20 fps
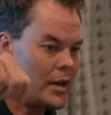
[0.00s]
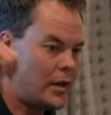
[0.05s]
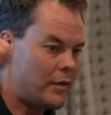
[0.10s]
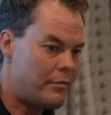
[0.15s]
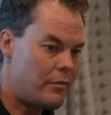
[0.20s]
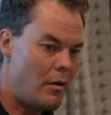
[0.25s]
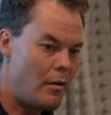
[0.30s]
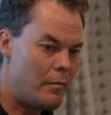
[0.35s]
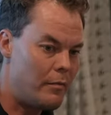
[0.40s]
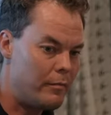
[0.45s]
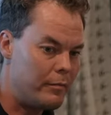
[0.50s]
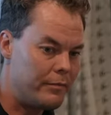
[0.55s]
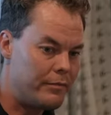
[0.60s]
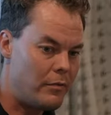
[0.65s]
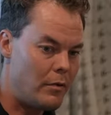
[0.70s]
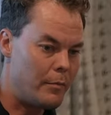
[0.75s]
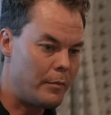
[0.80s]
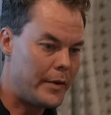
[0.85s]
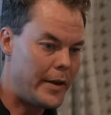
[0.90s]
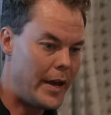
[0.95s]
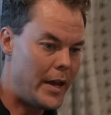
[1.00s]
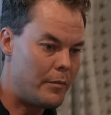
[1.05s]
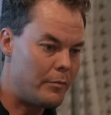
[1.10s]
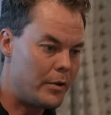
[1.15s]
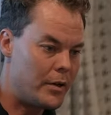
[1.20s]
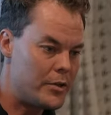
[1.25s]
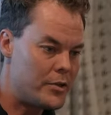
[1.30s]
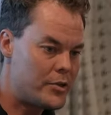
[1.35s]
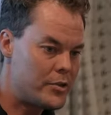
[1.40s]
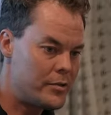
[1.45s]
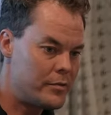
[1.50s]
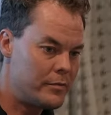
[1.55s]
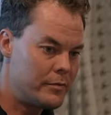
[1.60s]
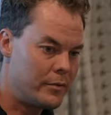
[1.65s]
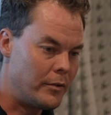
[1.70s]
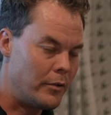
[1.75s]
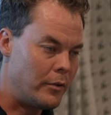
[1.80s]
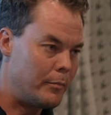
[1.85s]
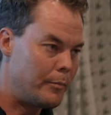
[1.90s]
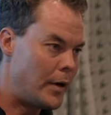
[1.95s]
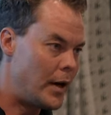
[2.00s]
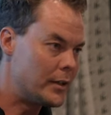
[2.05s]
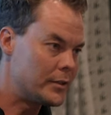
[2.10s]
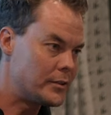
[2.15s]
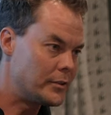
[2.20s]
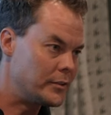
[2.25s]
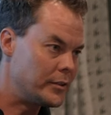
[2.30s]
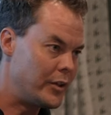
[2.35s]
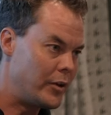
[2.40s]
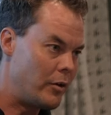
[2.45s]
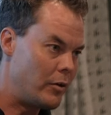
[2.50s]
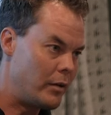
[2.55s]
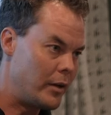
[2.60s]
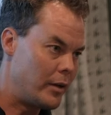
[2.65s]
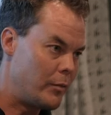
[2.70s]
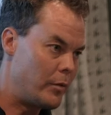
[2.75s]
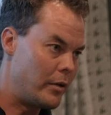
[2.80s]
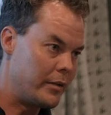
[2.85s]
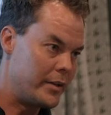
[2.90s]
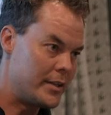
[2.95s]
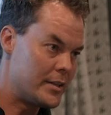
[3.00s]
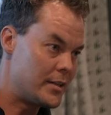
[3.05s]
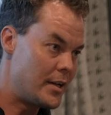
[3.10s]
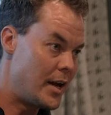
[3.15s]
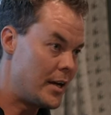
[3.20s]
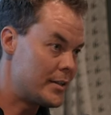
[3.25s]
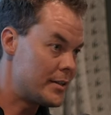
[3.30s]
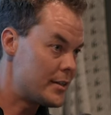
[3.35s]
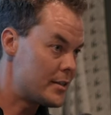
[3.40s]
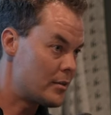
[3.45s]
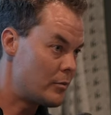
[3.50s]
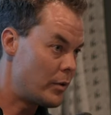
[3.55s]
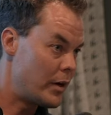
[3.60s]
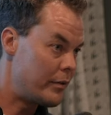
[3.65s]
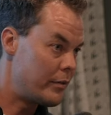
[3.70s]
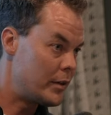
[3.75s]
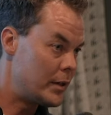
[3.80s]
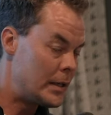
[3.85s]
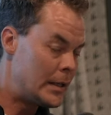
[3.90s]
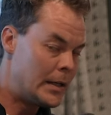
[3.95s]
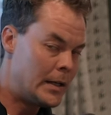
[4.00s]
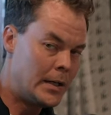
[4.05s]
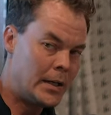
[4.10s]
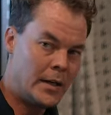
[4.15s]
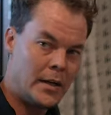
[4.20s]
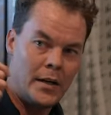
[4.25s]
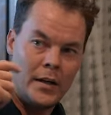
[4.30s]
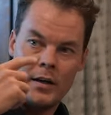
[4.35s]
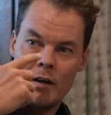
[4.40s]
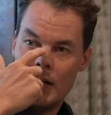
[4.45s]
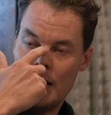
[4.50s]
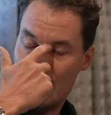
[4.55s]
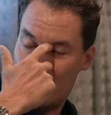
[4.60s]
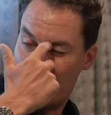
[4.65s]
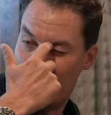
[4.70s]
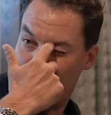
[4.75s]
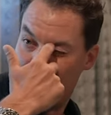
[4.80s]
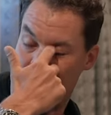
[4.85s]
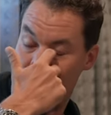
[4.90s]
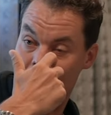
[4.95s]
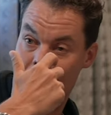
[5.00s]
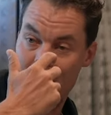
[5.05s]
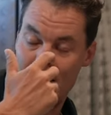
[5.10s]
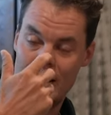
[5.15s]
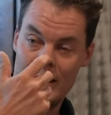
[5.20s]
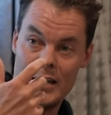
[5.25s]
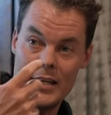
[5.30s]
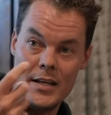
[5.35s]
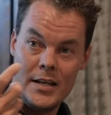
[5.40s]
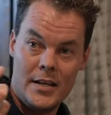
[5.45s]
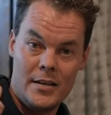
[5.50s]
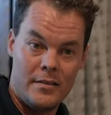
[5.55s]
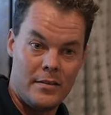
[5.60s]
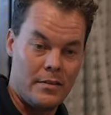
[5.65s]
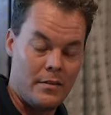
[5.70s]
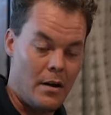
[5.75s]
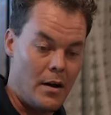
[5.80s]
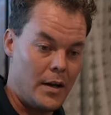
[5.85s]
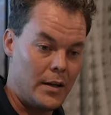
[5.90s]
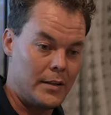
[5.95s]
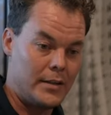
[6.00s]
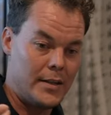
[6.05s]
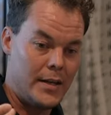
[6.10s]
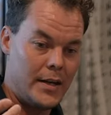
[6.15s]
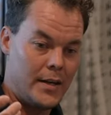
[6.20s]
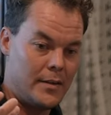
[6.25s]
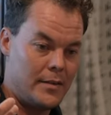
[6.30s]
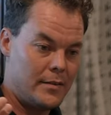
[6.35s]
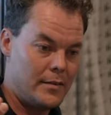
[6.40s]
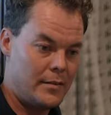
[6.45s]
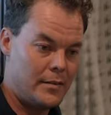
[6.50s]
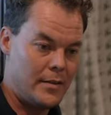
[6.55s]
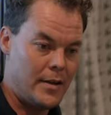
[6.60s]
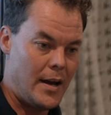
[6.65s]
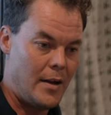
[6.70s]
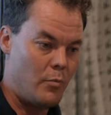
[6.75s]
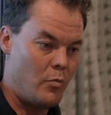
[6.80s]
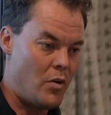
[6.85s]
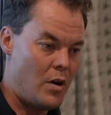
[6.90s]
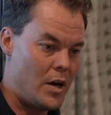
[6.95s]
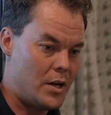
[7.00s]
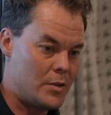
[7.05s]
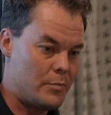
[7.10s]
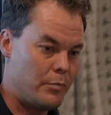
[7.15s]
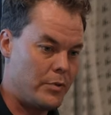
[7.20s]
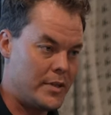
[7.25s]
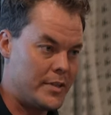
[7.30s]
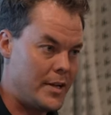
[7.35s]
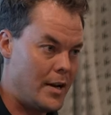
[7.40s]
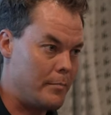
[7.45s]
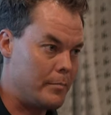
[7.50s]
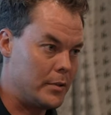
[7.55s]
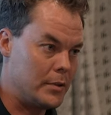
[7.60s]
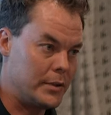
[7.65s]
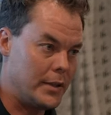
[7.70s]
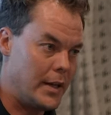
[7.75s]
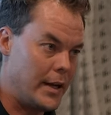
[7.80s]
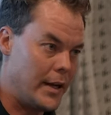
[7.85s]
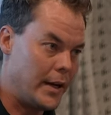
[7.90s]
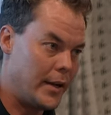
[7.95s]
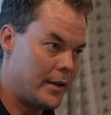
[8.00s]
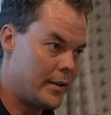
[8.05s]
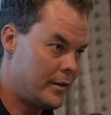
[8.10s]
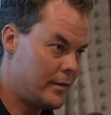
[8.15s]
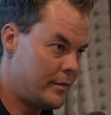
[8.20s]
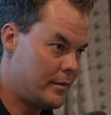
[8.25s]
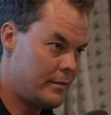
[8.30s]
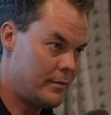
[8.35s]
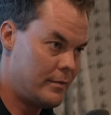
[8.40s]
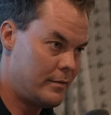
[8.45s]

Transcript: like from Cambridge or Boston, you know, like one of these scientists or whatever. And he thought that Wasp resembled like